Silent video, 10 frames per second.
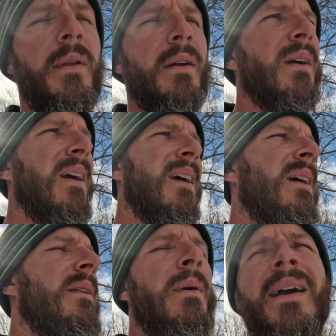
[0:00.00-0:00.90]
there.
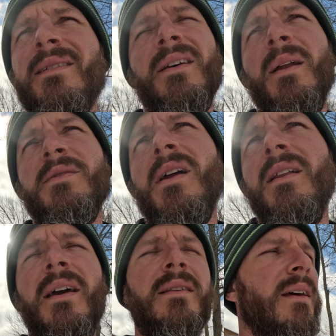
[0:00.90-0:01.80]
My setup's not
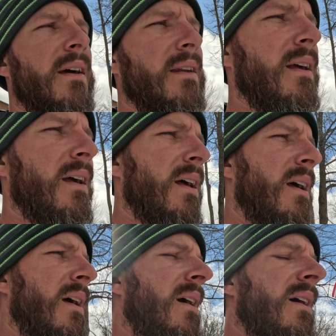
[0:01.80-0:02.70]
like that.
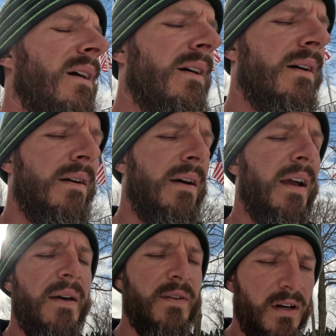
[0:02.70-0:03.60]

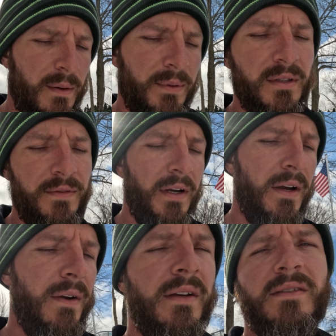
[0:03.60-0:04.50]
I have a couple different
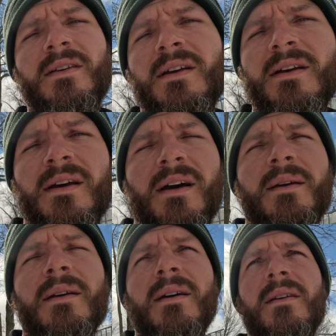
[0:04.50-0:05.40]
areas
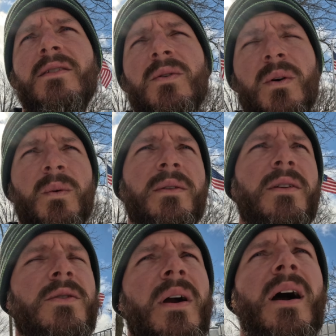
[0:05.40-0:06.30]
I store wood
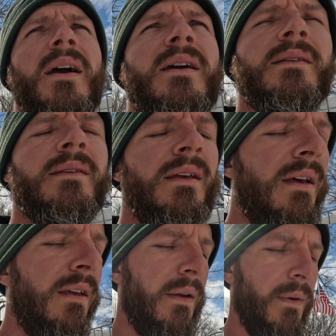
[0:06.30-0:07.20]
to dry and
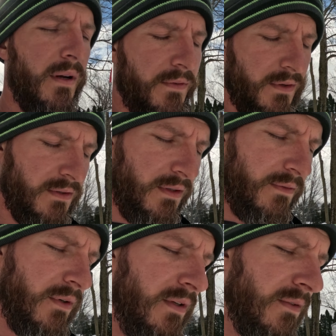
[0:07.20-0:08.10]
get ready for
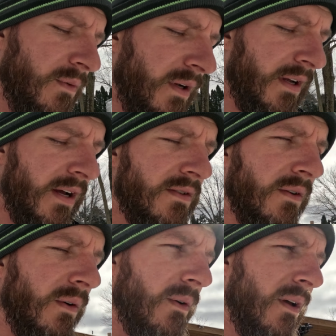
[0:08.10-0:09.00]
deliveries and whatnot,
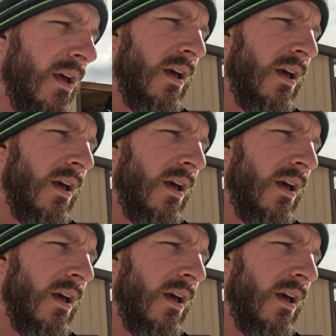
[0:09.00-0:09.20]
so